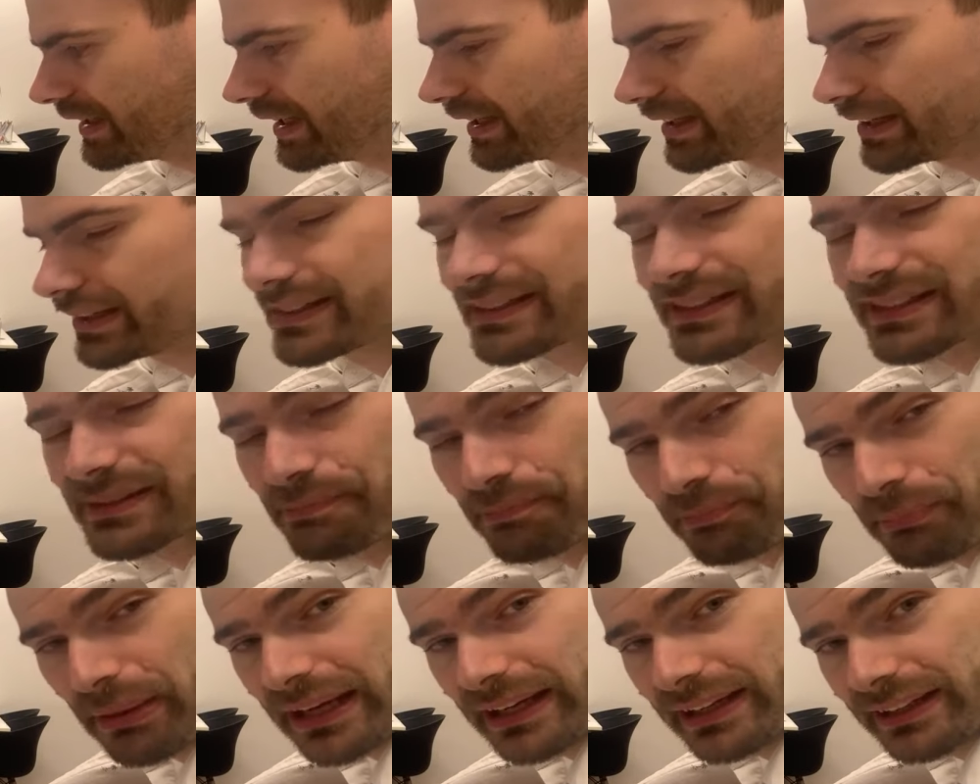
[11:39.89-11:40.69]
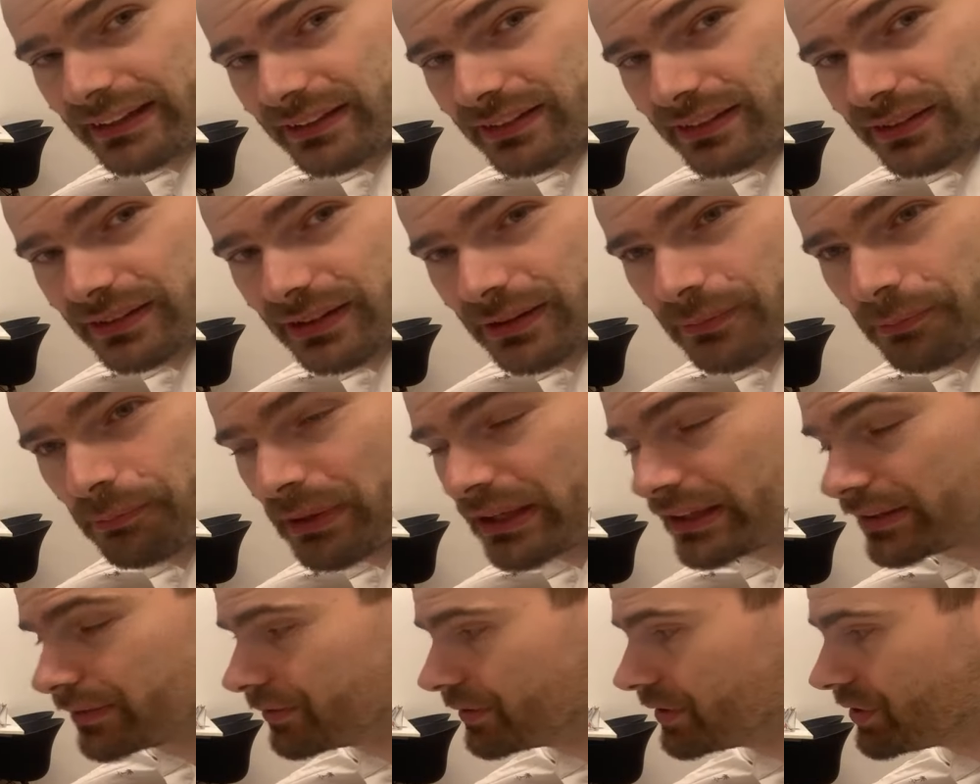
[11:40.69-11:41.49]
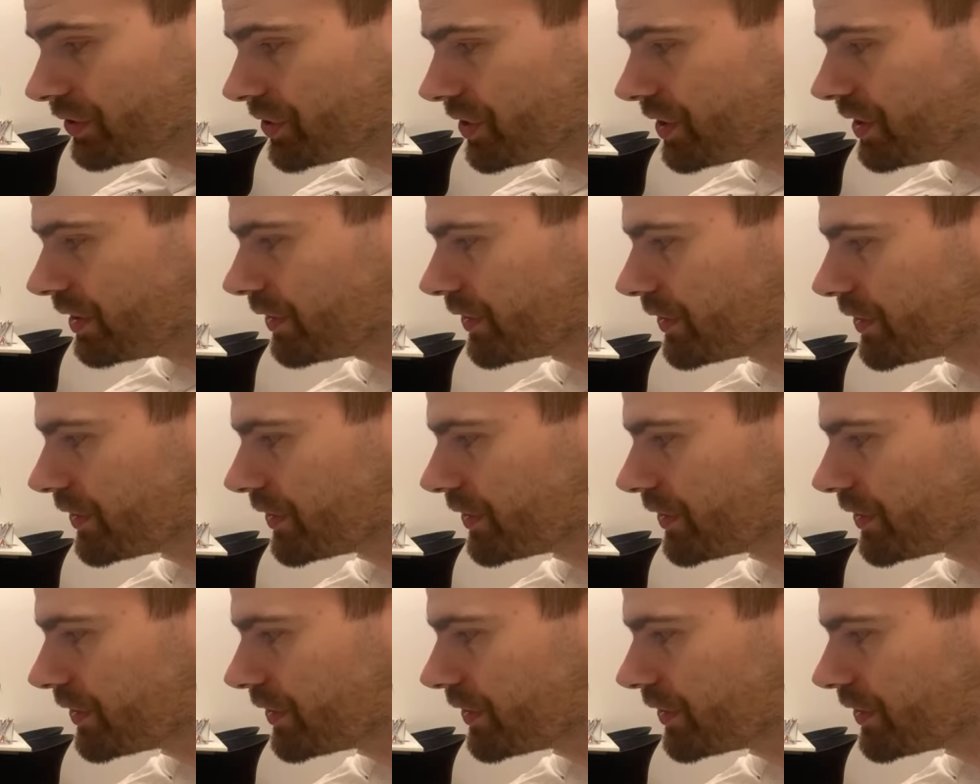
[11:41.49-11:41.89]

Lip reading: and it's a paid feature.